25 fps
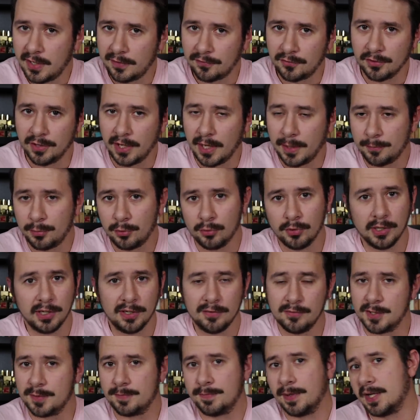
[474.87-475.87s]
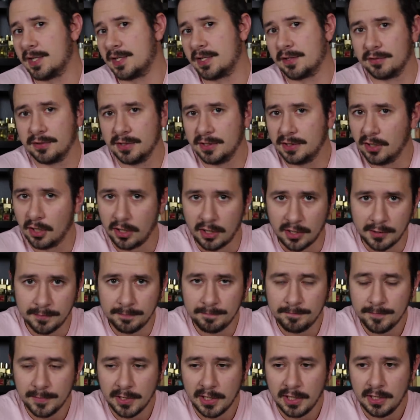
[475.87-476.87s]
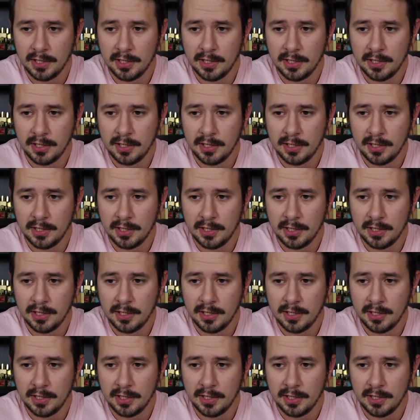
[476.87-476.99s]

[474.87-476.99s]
After that point, it was basically gone.